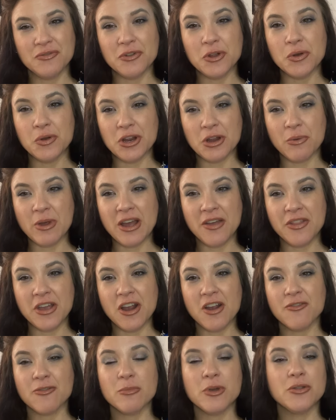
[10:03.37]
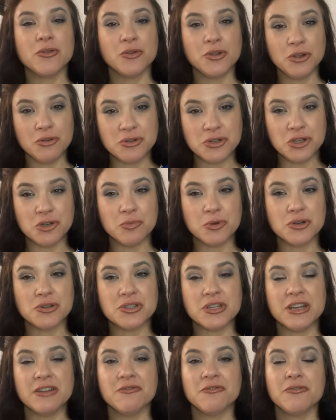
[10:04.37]
floating around there from other
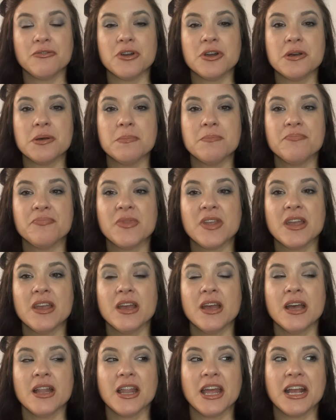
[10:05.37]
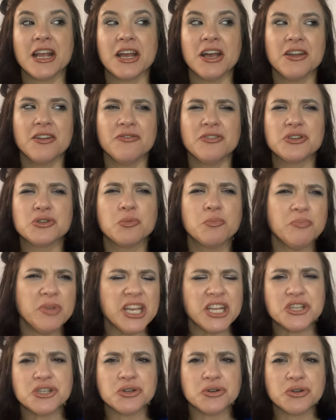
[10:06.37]
YouTubers and from like unofficial
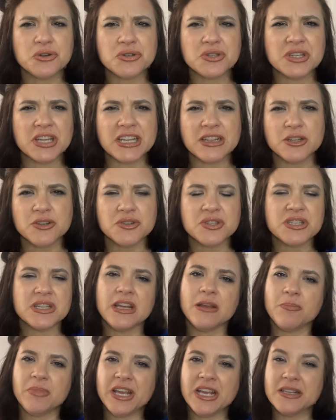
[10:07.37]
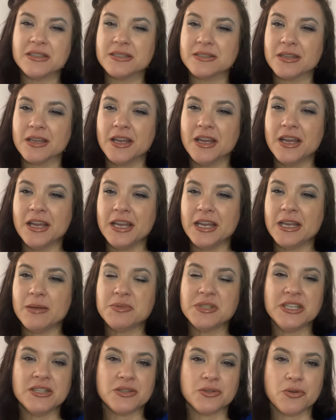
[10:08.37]
pictures, like little sneak peeks
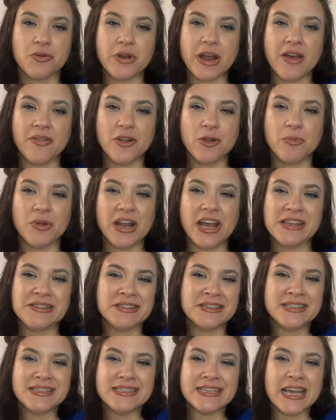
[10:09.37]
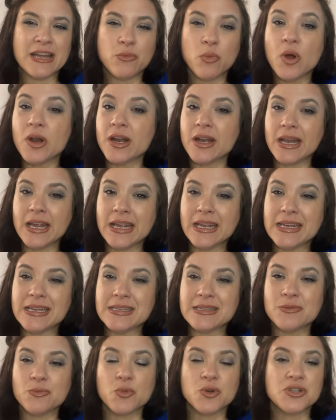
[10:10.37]
Ipsy's thrown out there, but hasn't said what it
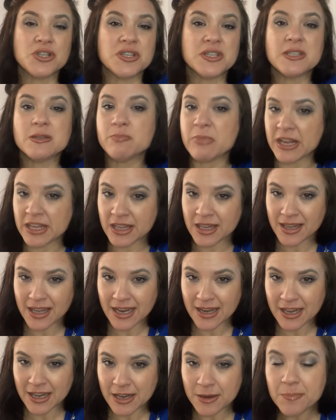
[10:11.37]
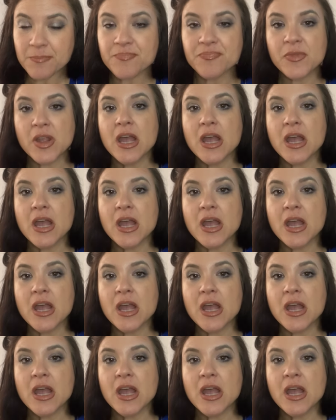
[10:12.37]
is, and we're just speculating.